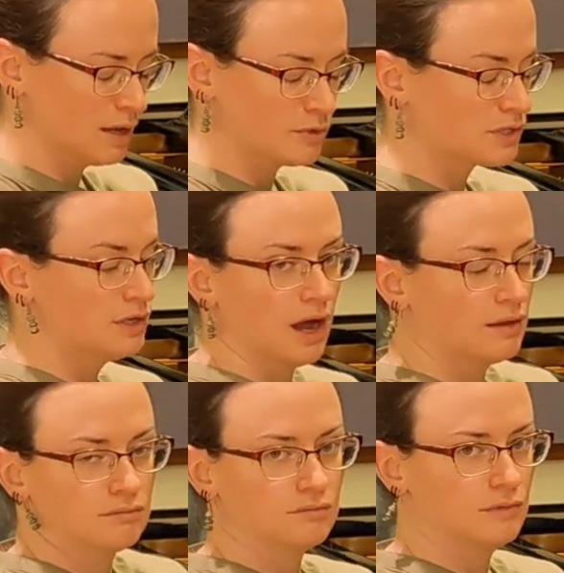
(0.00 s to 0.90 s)
I'm just
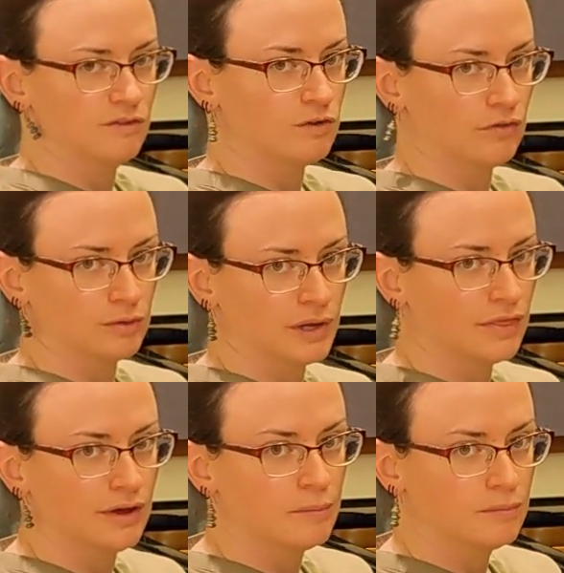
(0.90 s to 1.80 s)
not involving my
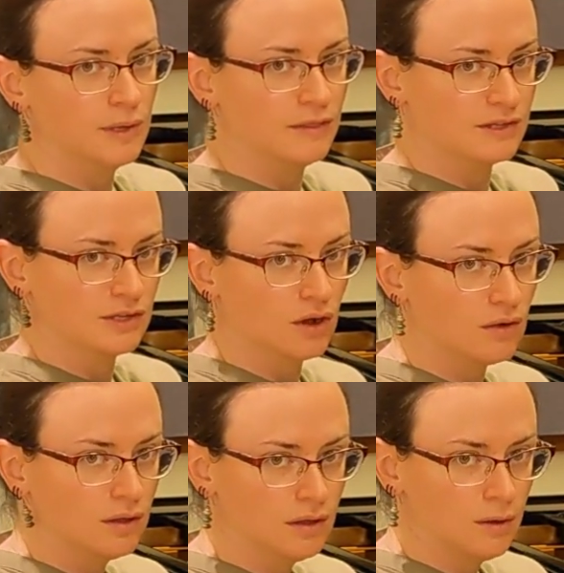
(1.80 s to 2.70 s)
thumb in this at all,